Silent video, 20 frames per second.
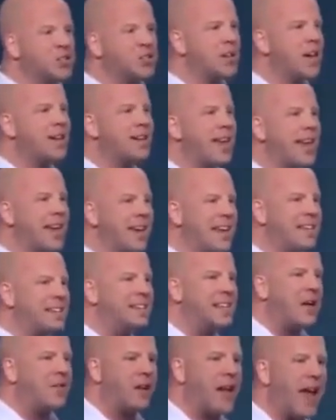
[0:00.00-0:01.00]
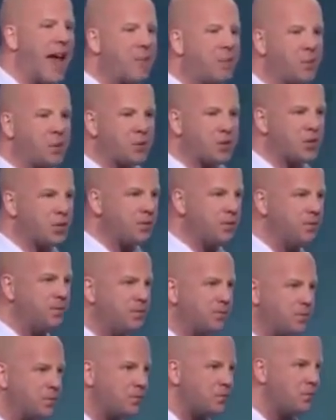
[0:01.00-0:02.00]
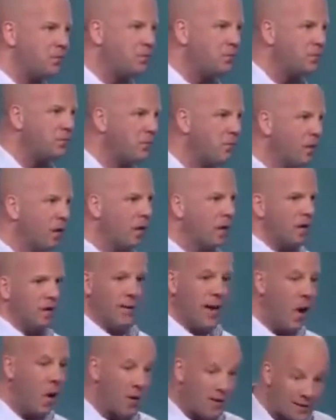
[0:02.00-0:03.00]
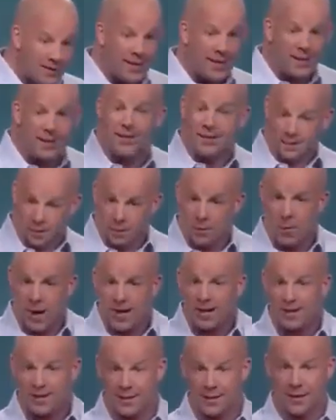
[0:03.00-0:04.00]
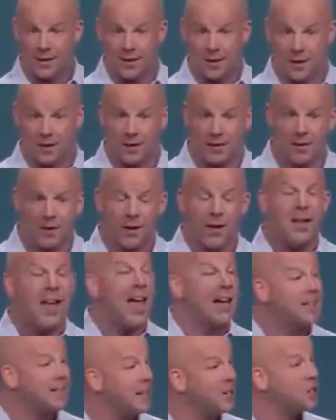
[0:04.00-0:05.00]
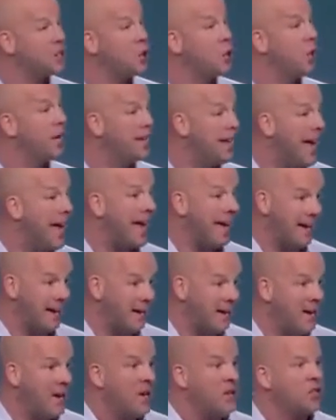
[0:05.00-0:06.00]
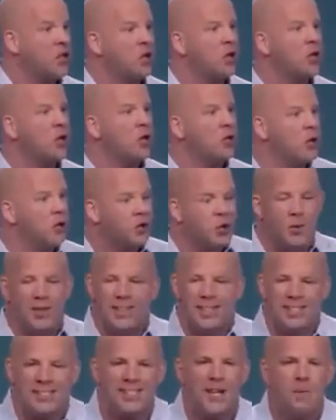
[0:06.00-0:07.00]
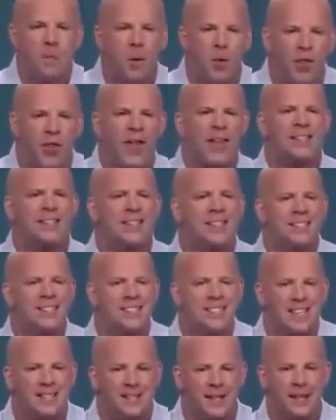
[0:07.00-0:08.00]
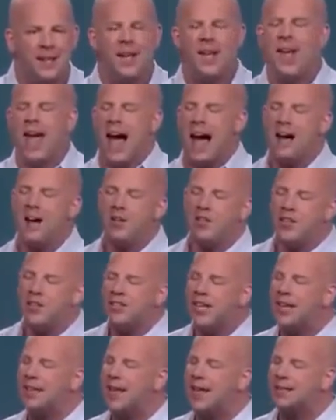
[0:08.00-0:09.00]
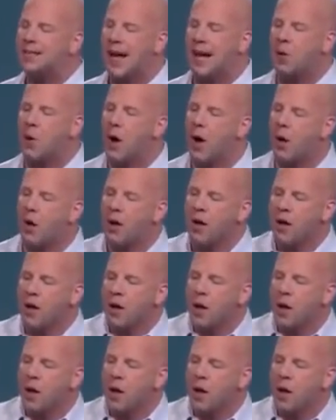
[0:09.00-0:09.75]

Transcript: Sunday and eat 7 apples? No, it's because your belly's gonna hurt. It says 2 a day. So you're doing the simple things consistently. I used to say things like, well,